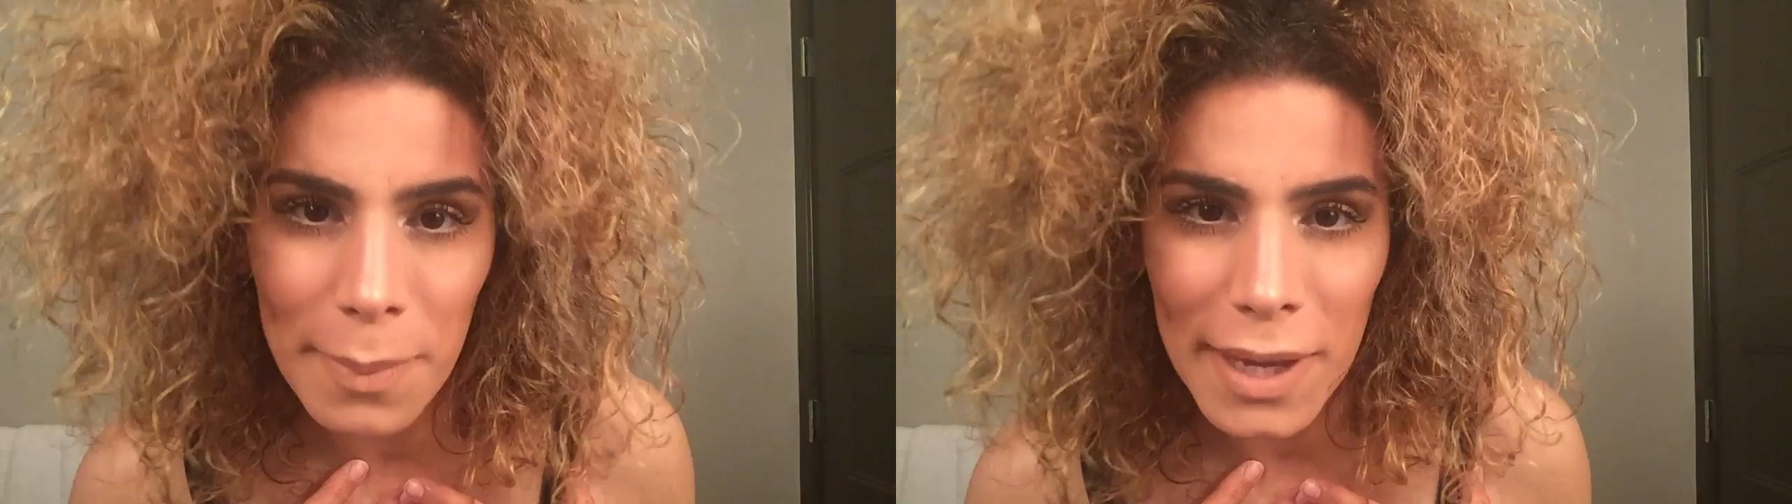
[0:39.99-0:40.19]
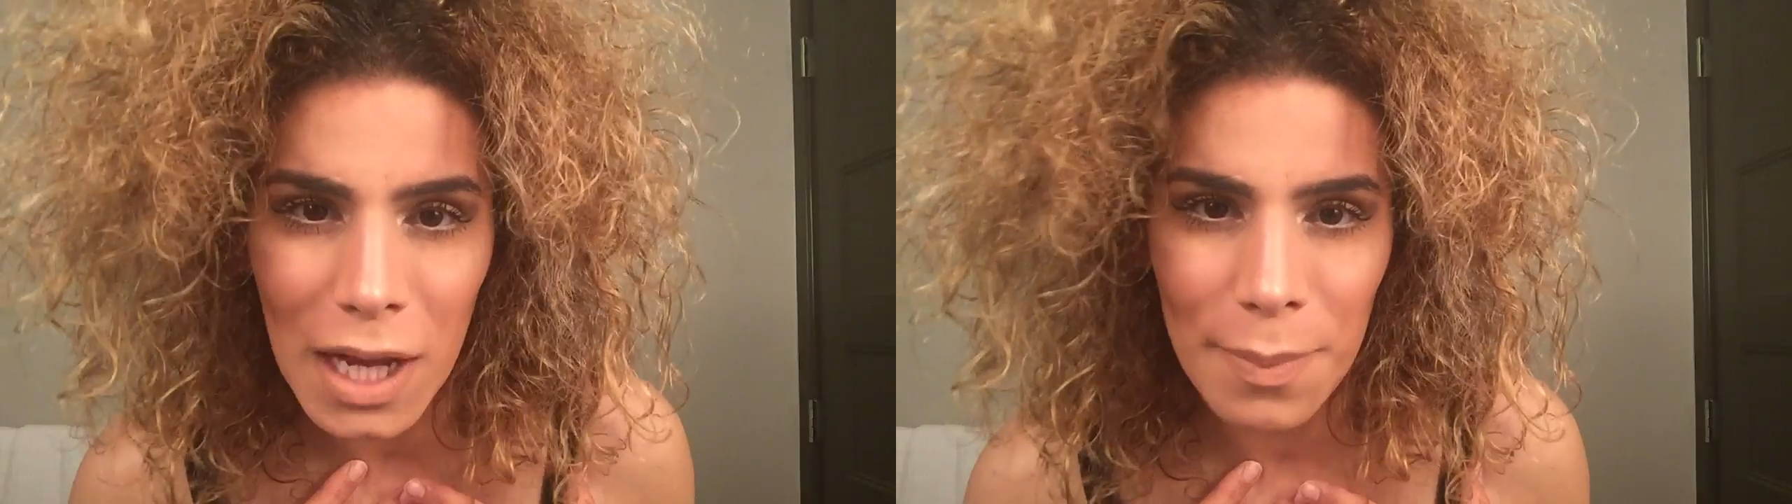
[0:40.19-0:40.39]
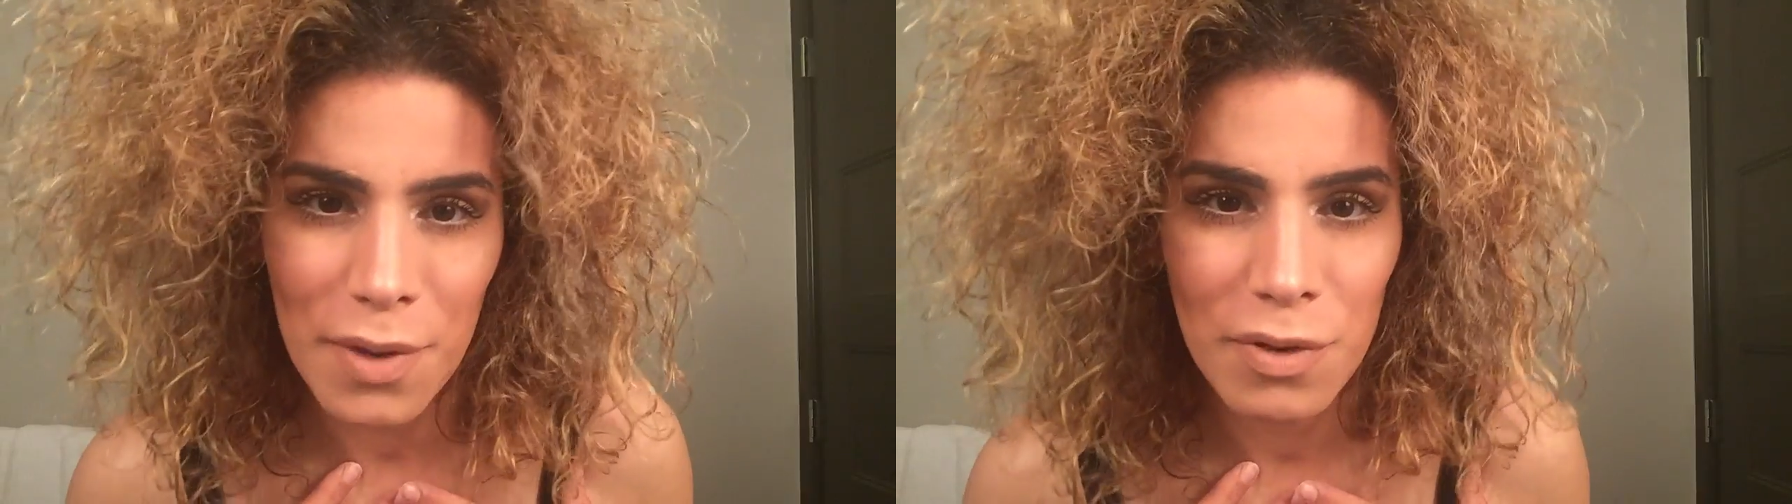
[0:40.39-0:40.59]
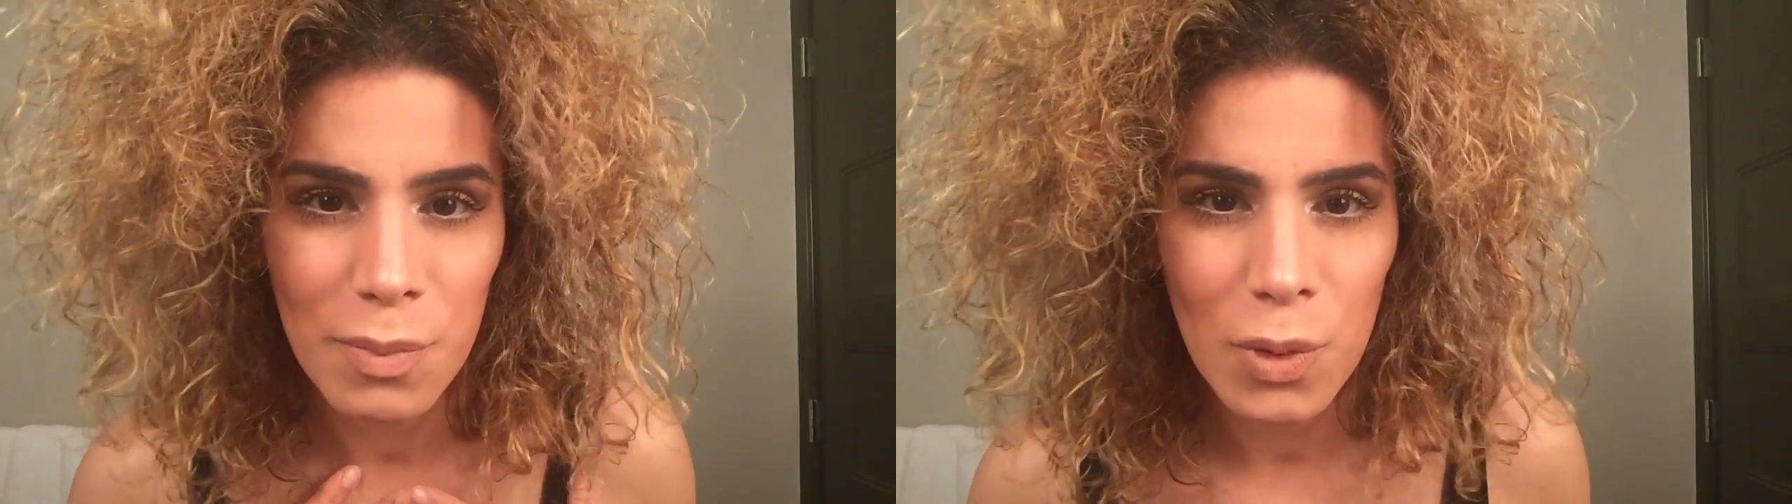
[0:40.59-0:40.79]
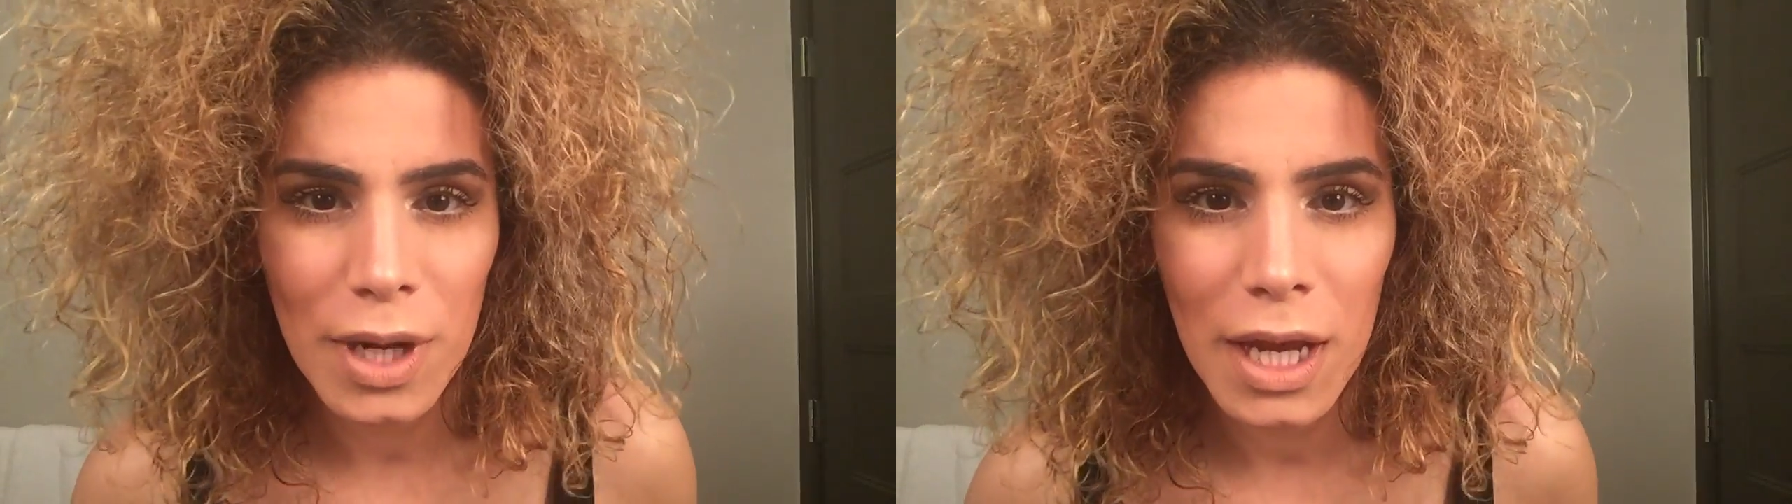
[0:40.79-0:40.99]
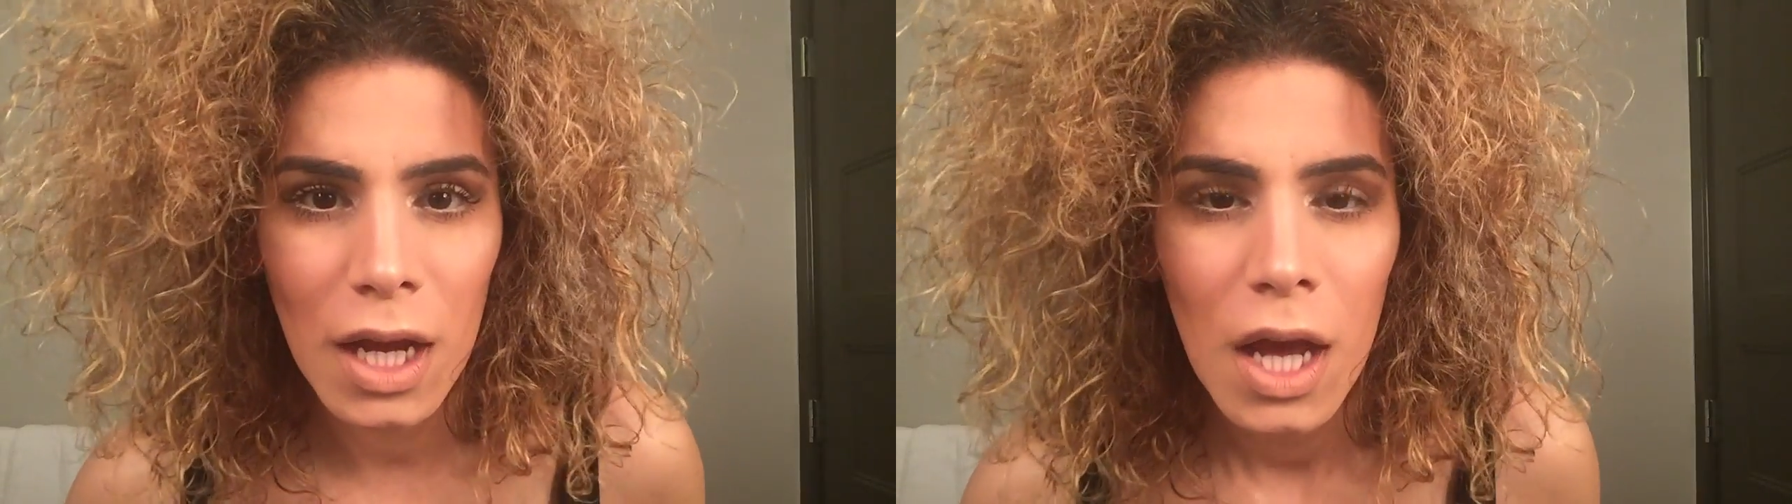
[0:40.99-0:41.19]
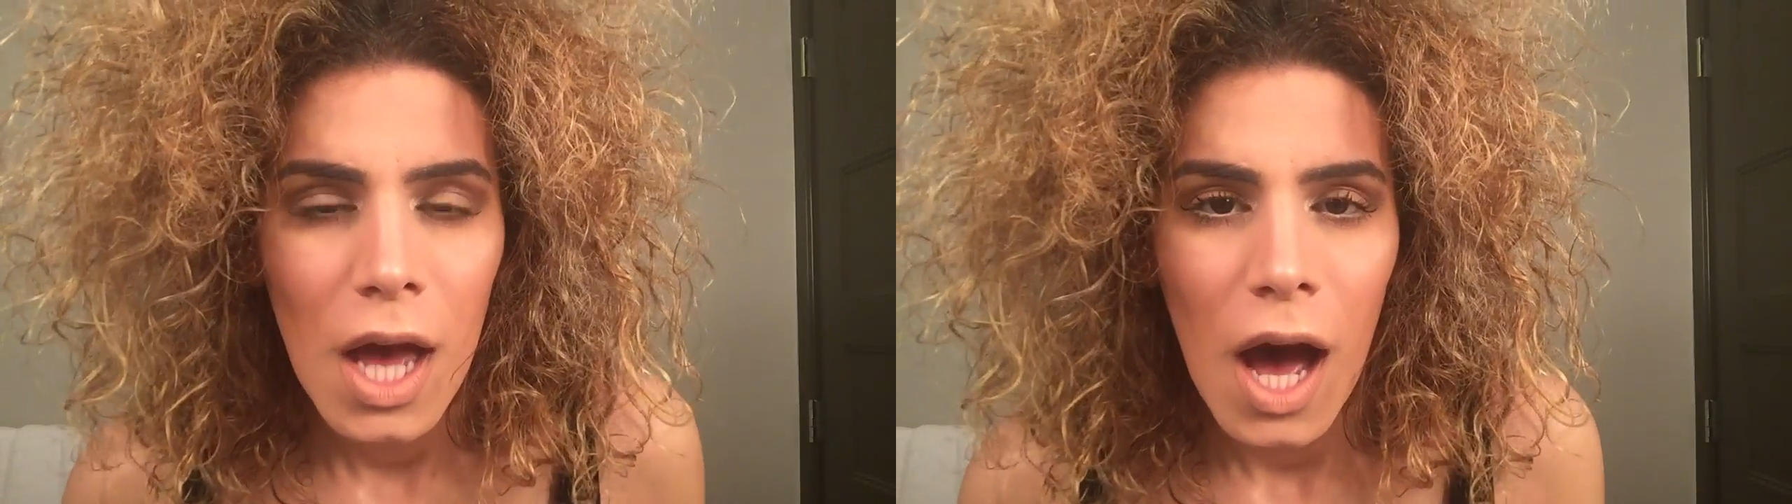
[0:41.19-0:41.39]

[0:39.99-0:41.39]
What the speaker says: makeup every morning.